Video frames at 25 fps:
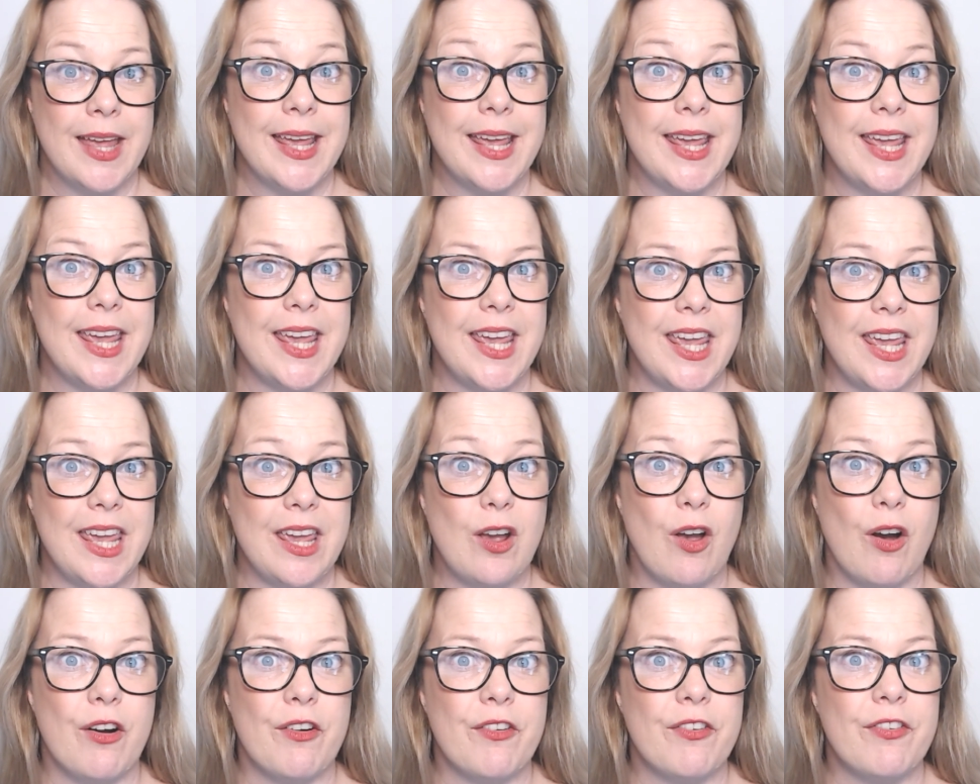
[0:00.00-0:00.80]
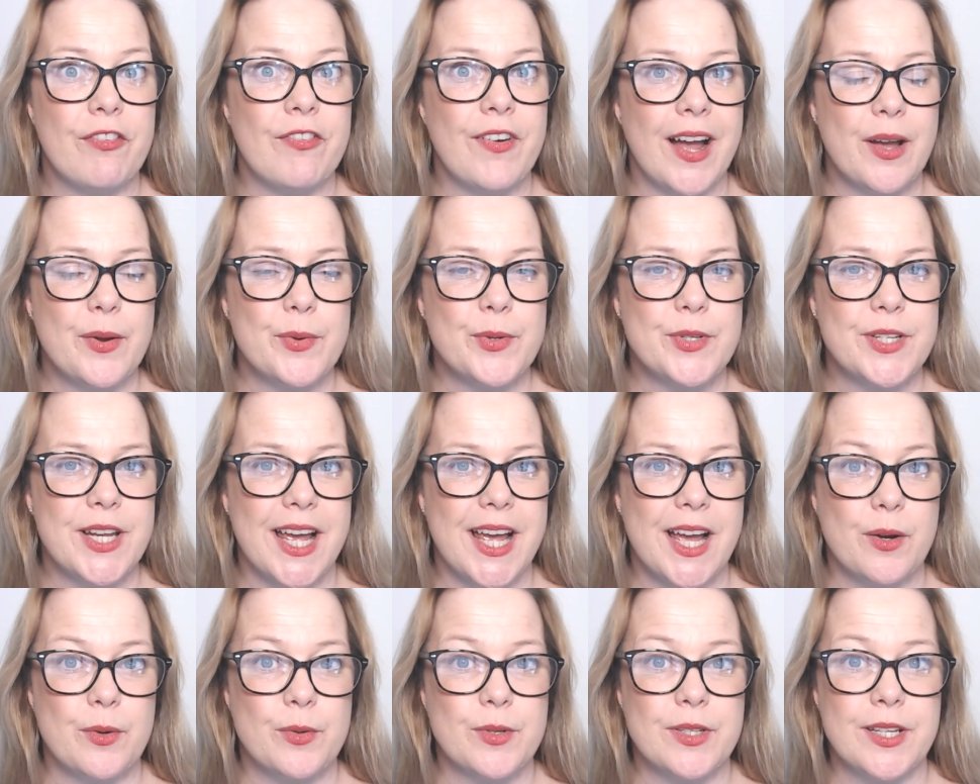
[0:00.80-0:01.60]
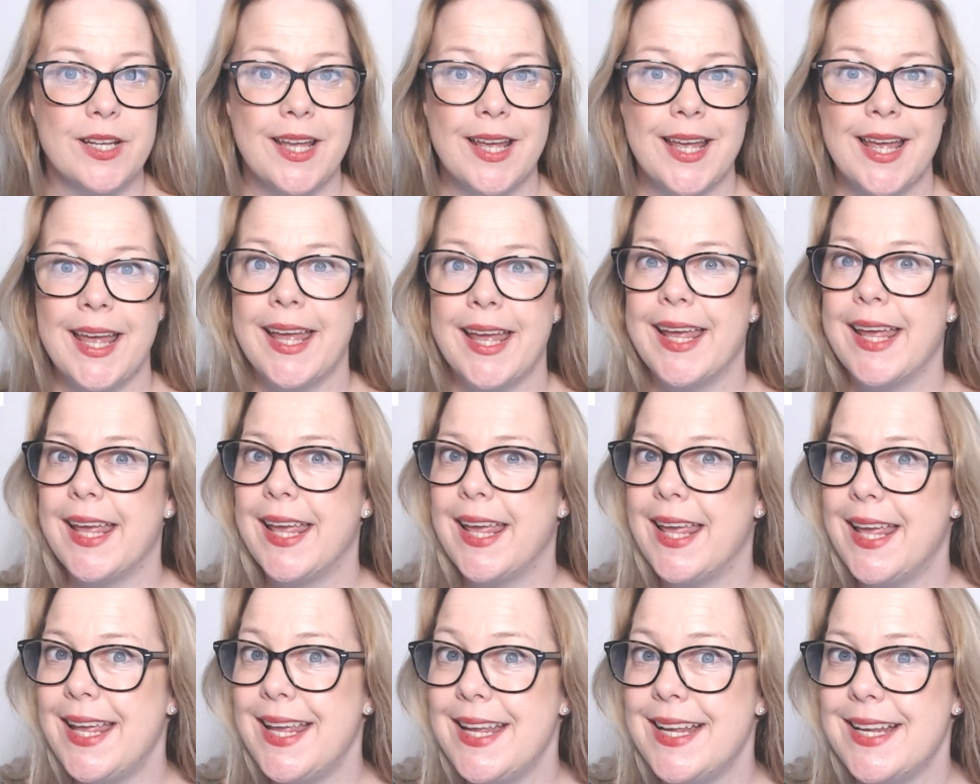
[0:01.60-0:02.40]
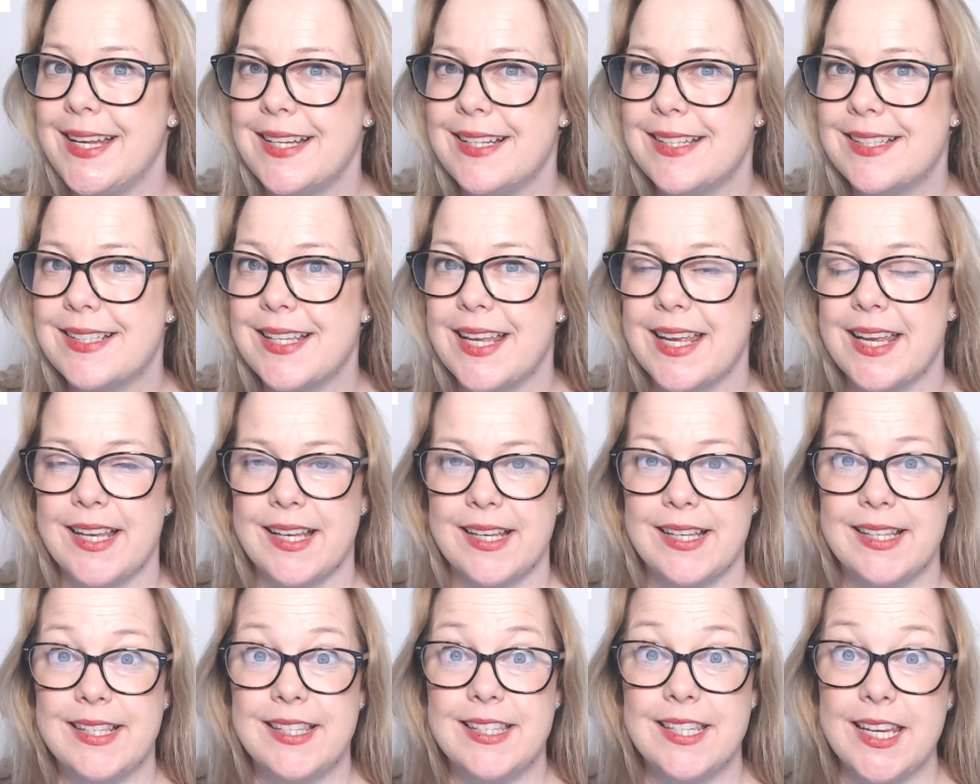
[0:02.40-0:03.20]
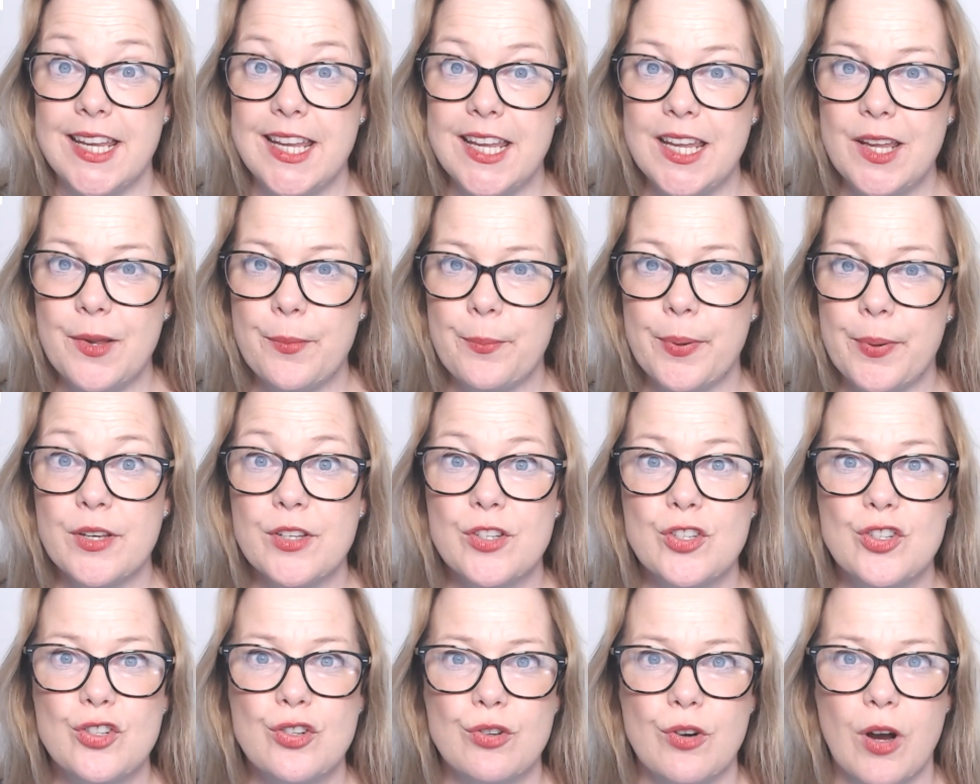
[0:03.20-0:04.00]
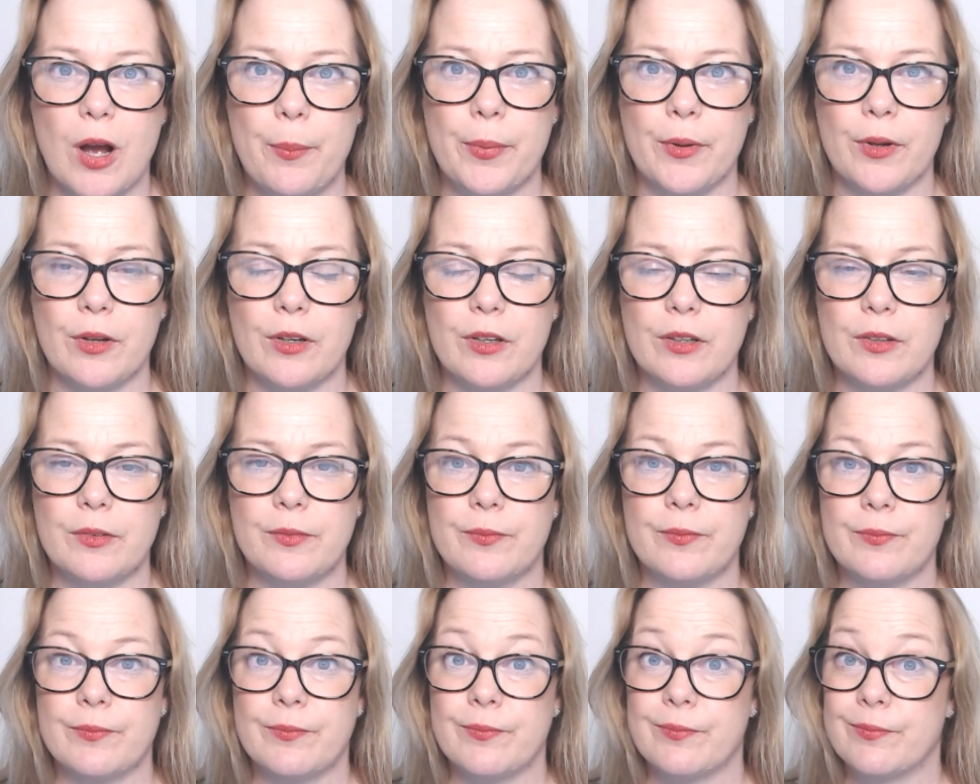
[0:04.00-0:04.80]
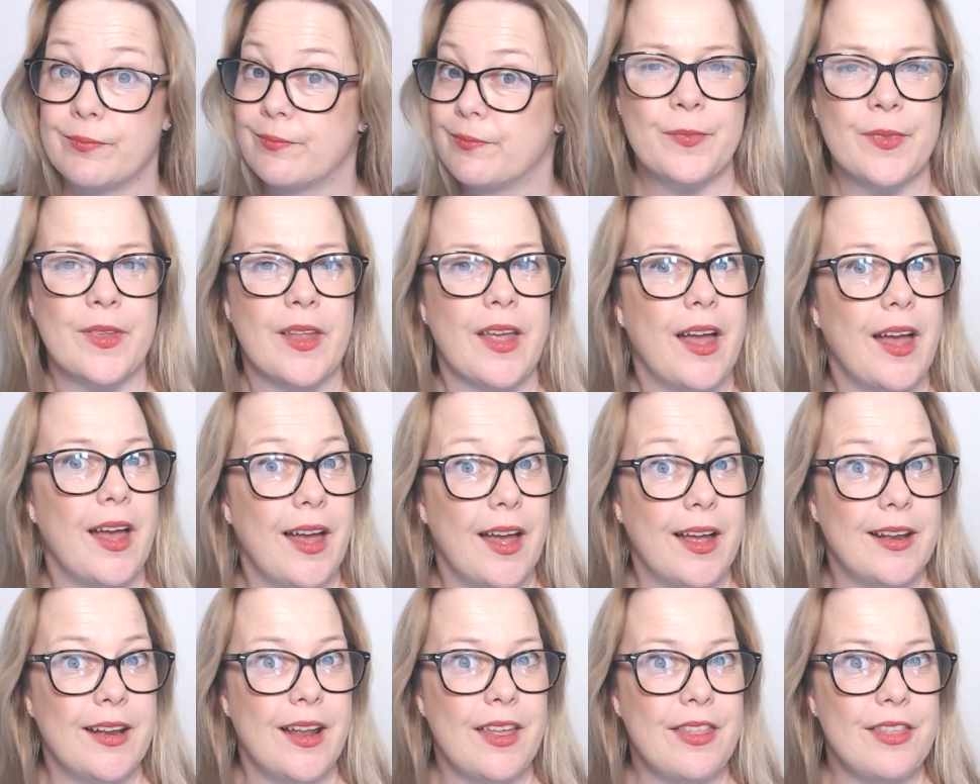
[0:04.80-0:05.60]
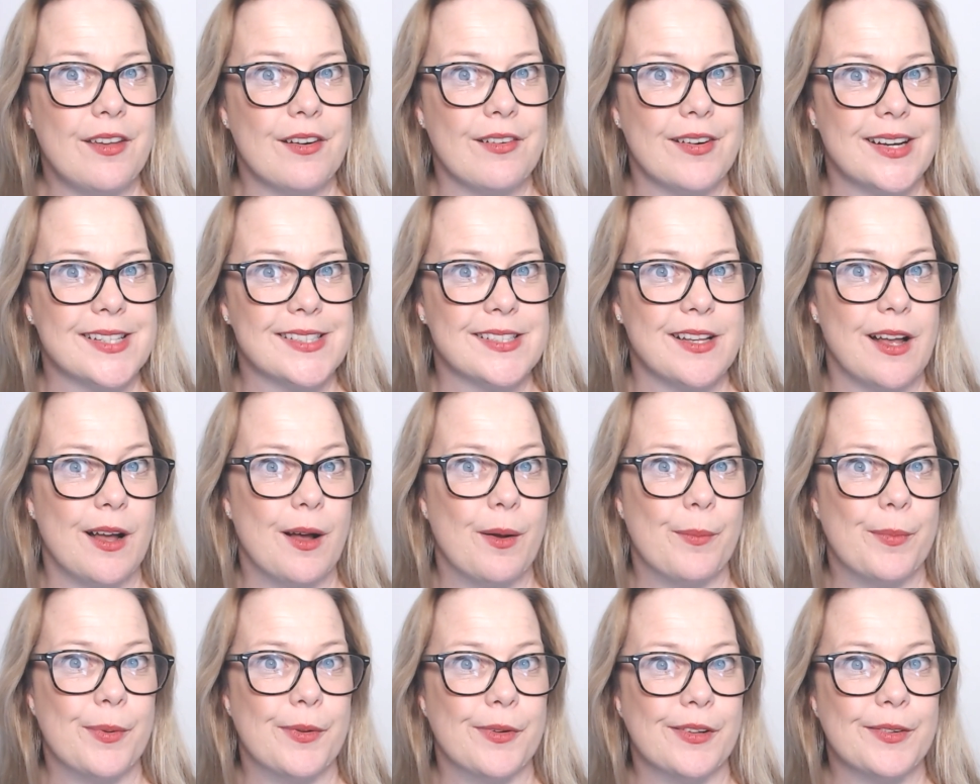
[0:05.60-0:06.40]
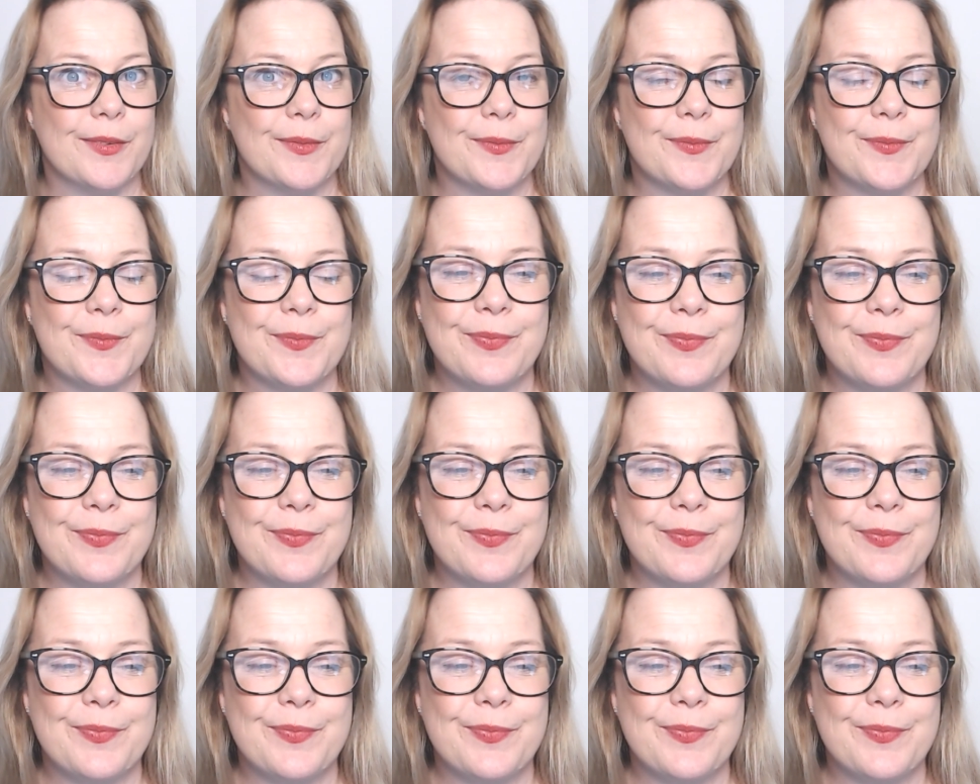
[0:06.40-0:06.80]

He got found out. He's in deep trouble. Another example.